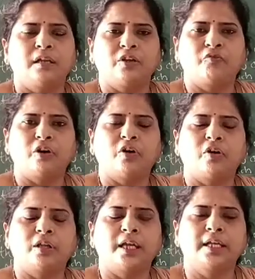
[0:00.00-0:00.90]
If you are
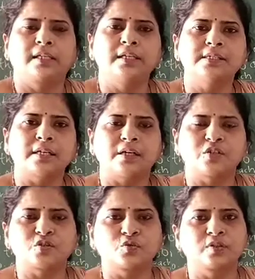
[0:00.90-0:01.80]
like this,
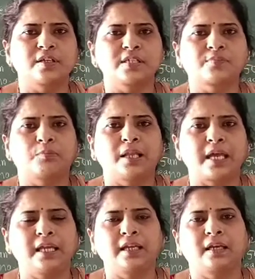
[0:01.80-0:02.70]
understood this,
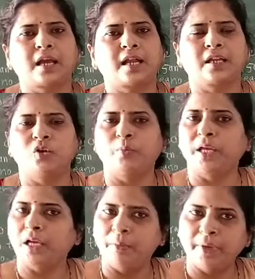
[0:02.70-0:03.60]
like and give me
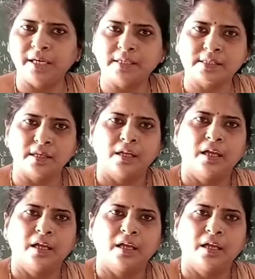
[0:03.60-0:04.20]
comments.